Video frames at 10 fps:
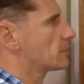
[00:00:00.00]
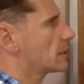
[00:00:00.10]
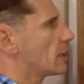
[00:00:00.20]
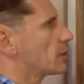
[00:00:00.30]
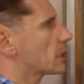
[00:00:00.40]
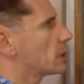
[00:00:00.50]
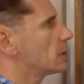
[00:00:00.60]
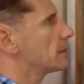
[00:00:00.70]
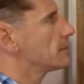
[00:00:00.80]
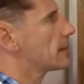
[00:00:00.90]
We know we're going to
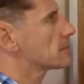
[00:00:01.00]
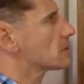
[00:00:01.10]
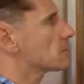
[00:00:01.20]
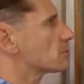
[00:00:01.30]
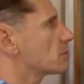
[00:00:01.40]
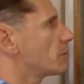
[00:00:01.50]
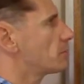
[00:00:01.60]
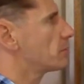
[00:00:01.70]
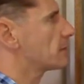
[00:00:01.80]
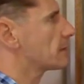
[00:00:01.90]
need that, so I'm
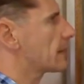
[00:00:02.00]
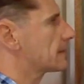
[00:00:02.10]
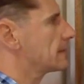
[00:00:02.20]
somewhat putting that